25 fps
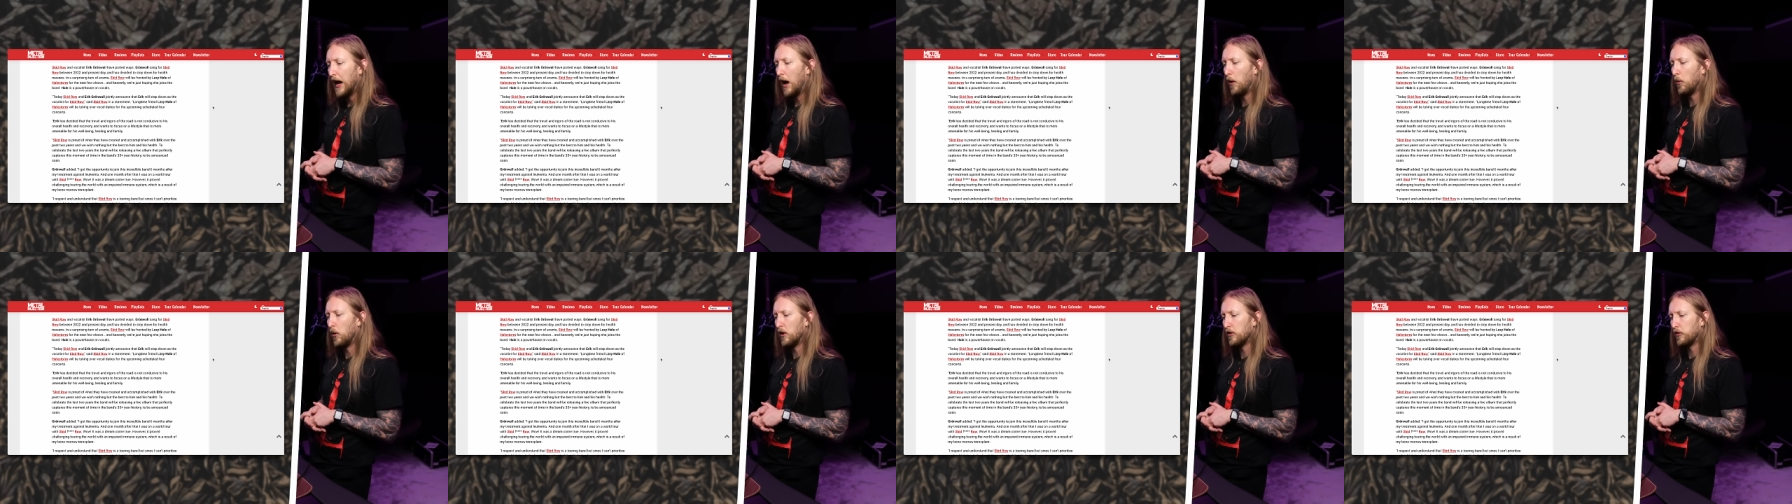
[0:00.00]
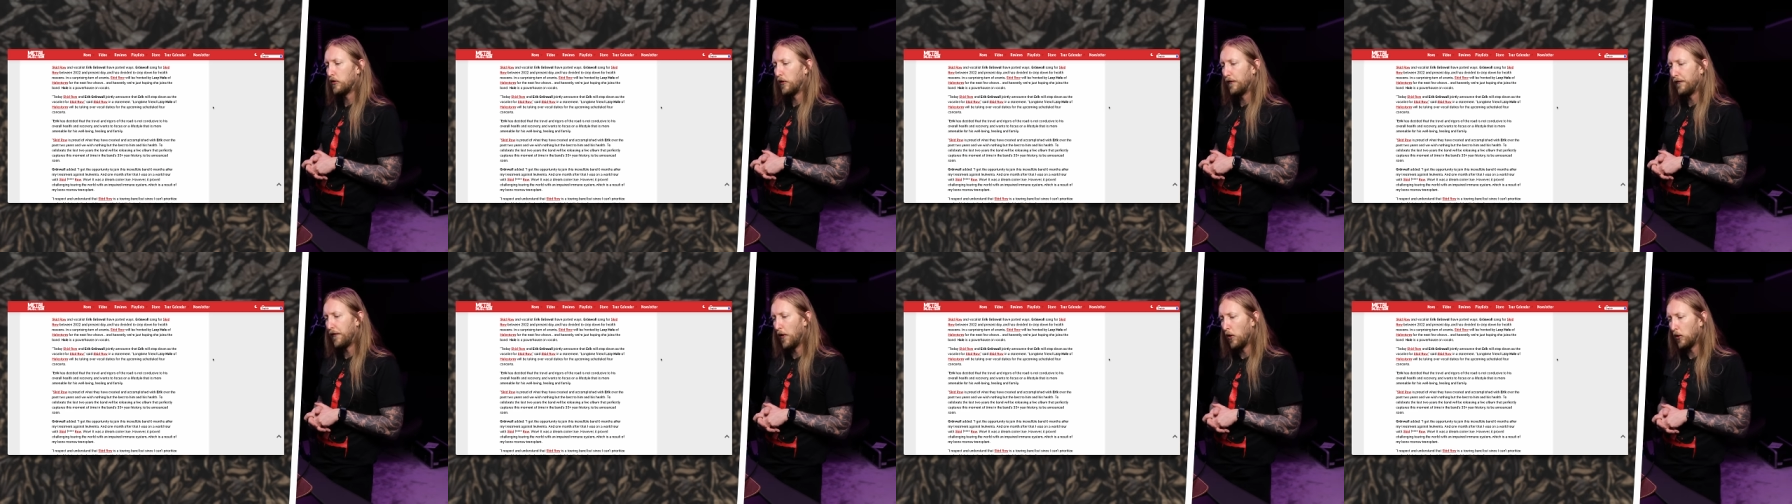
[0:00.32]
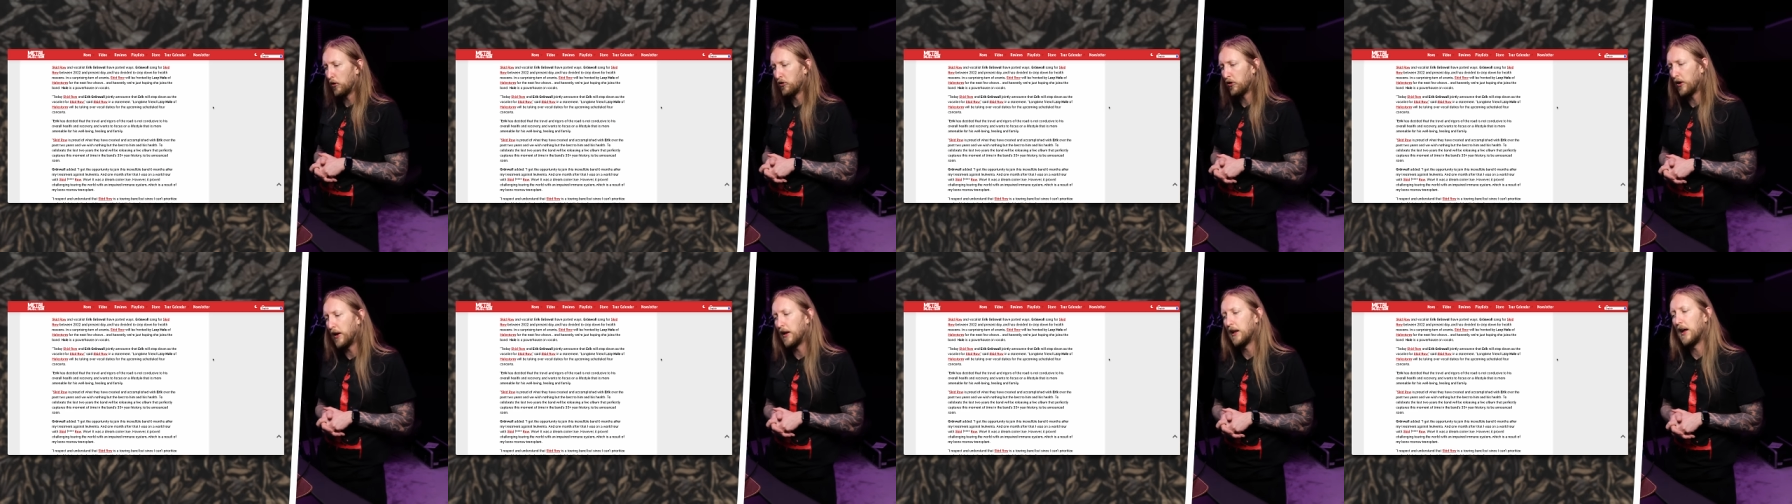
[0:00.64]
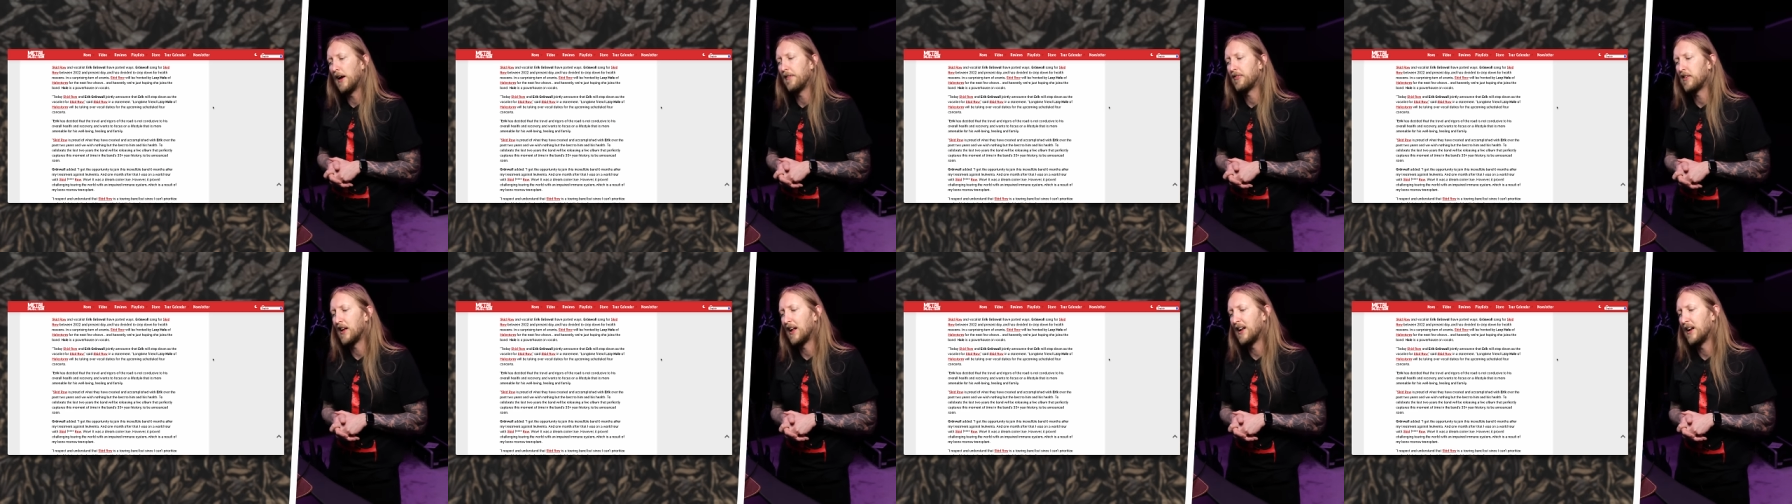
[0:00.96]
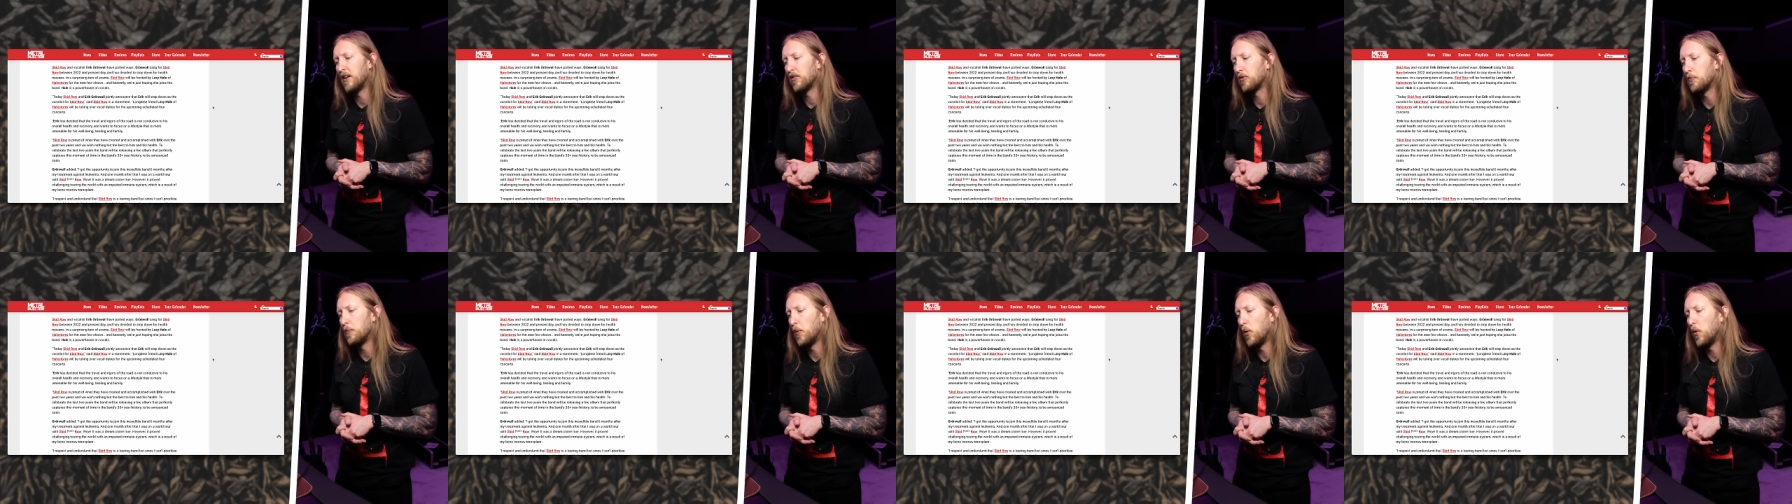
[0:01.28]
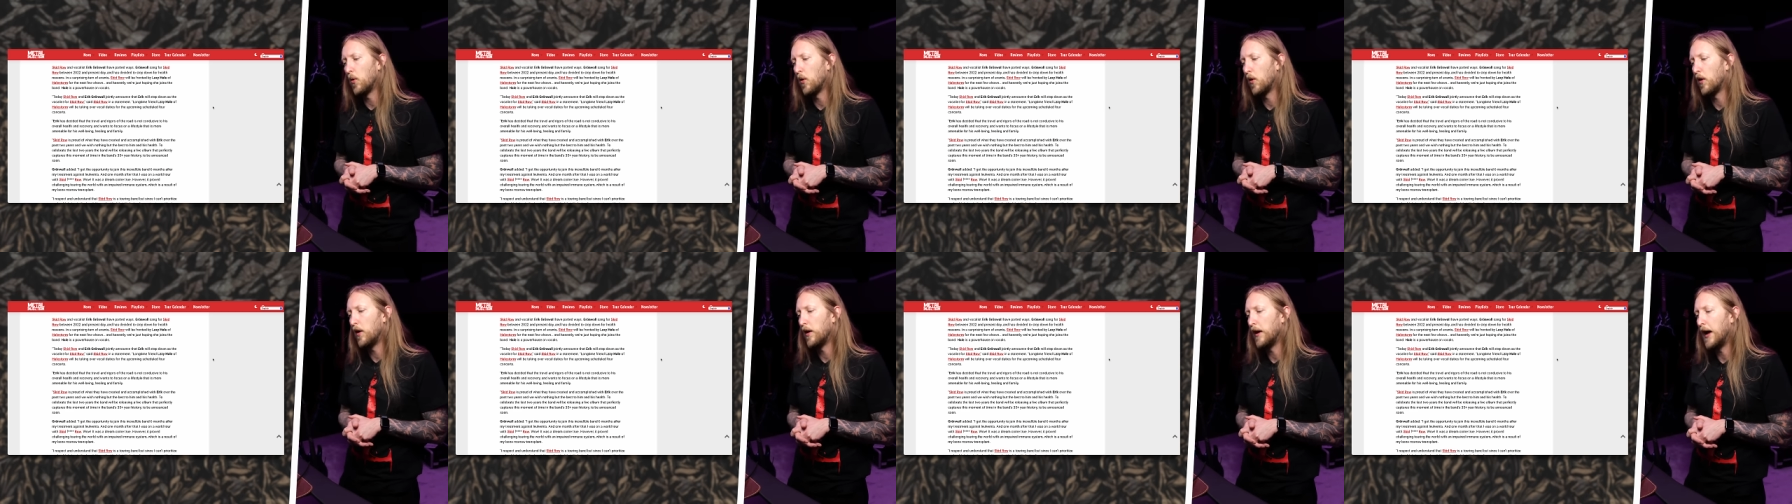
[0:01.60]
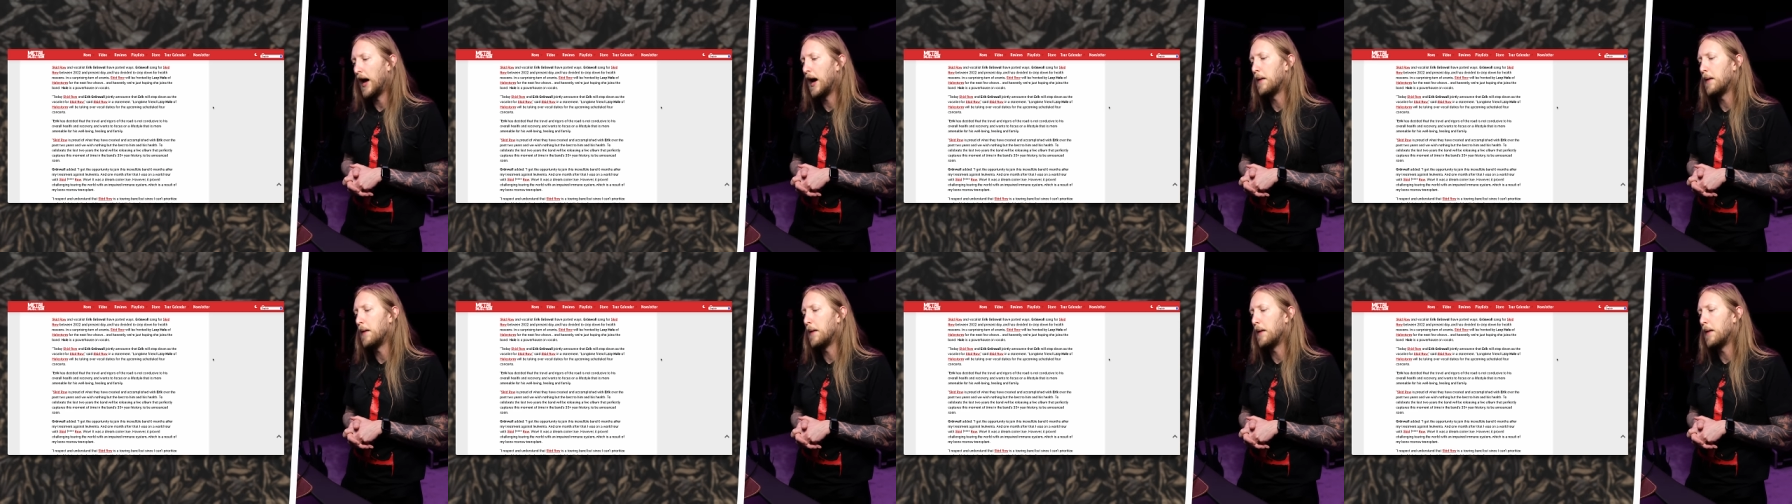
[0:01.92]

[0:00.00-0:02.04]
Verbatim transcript: and wants to focus on a lifestyle that's more